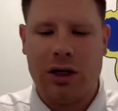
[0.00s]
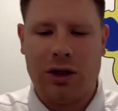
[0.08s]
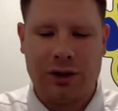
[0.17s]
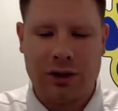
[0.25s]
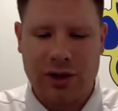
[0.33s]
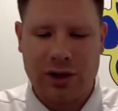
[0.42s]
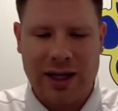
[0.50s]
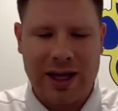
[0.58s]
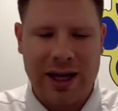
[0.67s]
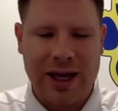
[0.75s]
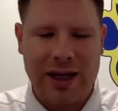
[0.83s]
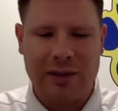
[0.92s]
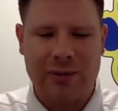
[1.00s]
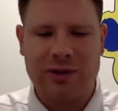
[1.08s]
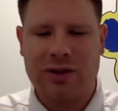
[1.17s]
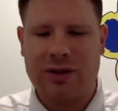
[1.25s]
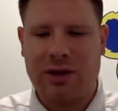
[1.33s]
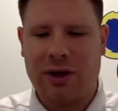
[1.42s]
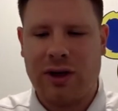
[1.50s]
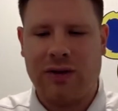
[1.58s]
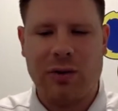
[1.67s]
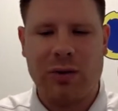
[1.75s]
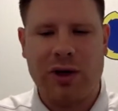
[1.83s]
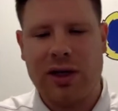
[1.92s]
During the games,
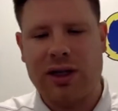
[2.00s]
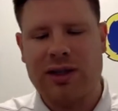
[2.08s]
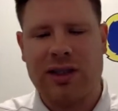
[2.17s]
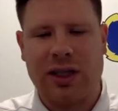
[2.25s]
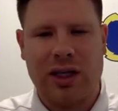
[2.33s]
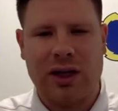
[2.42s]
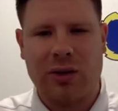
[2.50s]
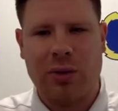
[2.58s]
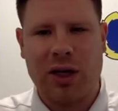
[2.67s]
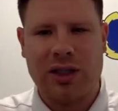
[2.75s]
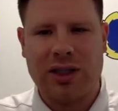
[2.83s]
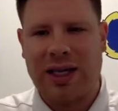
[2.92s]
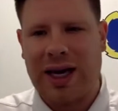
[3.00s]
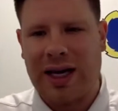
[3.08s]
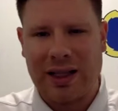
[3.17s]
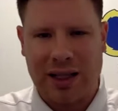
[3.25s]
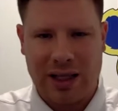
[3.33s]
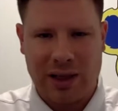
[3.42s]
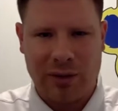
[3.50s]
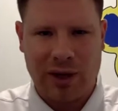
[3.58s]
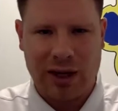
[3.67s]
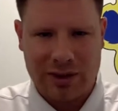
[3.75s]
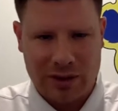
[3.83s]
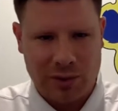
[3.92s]
everybody that's sitting on the bench, not in the game,
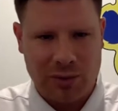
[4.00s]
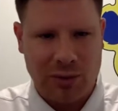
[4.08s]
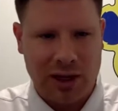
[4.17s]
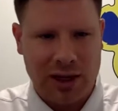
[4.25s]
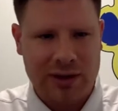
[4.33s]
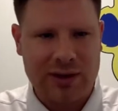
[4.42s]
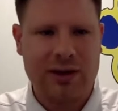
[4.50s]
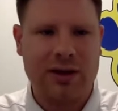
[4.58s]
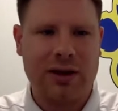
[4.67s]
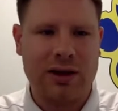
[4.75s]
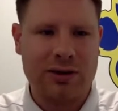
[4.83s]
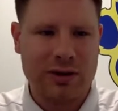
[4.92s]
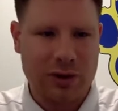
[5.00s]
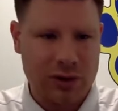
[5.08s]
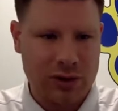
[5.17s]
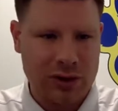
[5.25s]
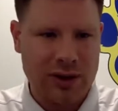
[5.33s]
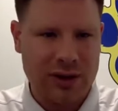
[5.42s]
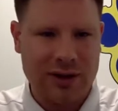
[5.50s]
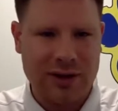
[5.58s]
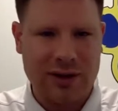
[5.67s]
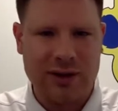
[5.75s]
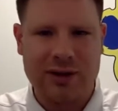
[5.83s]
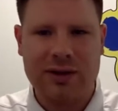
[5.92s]
has to be masked and socially
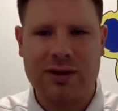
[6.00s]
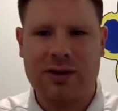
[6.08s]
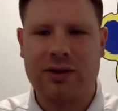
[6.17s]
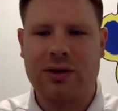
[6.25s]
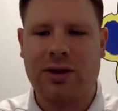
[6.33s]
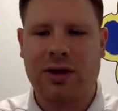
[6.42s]
distanced.